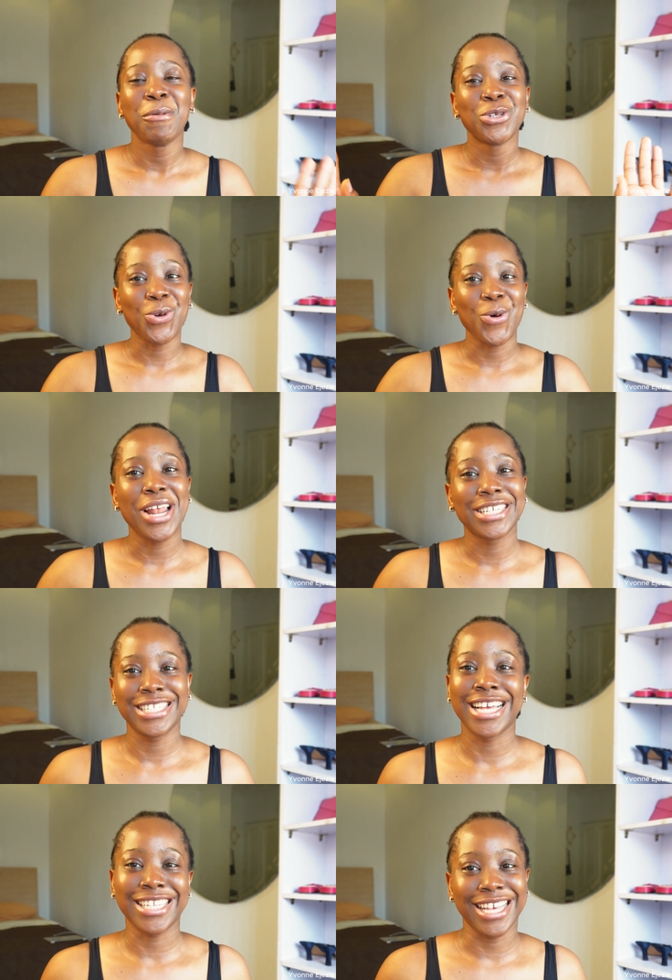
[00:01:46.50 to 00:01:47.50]
So
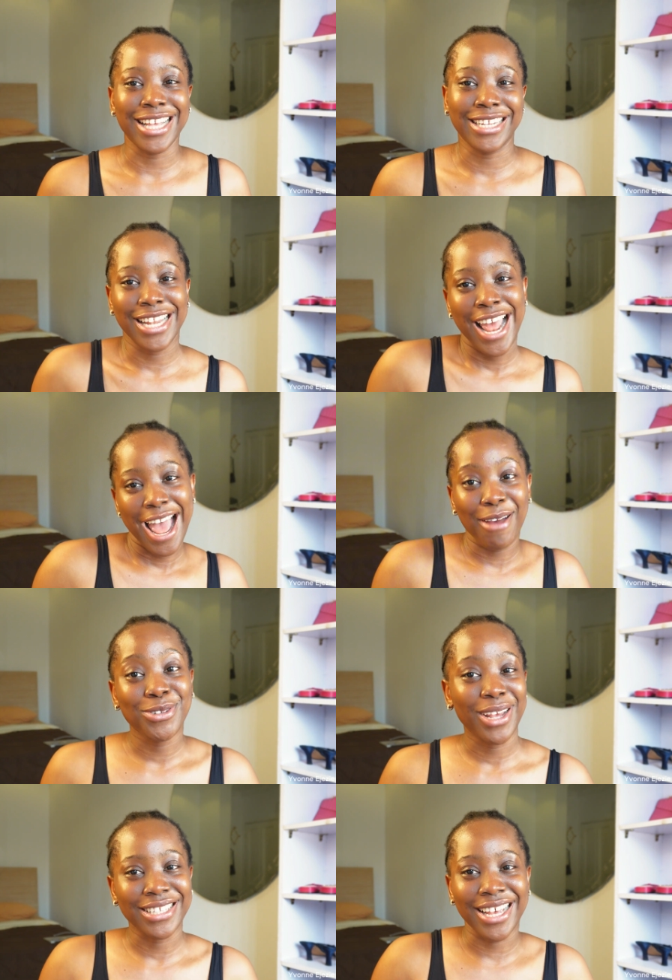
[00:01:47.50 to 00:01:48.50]
let's get started. I'm
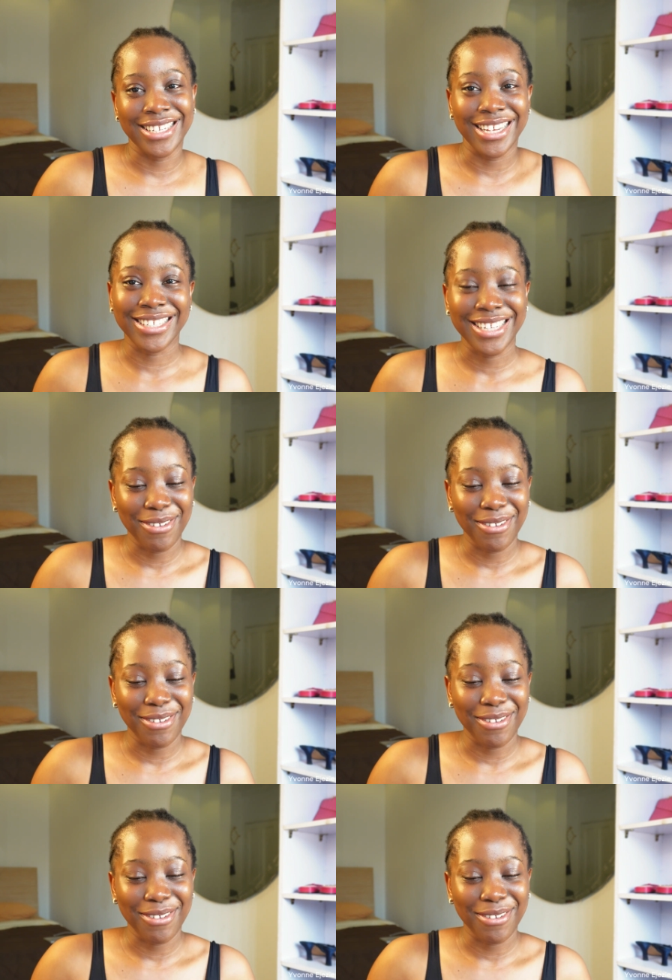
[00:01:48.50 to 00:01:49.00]
so excited.